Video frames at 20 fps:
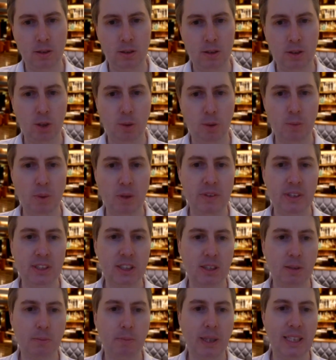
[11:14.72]
you'll move into
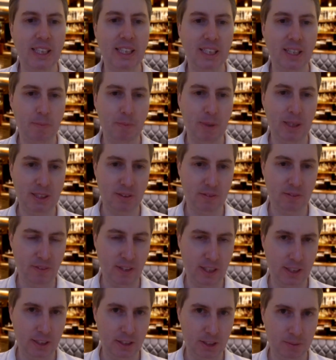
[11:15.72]
the making it better
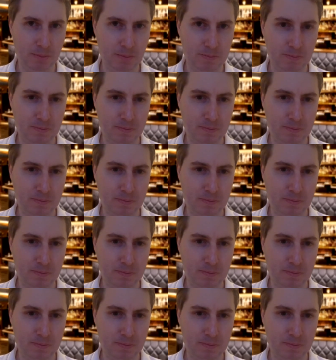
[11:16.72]
phase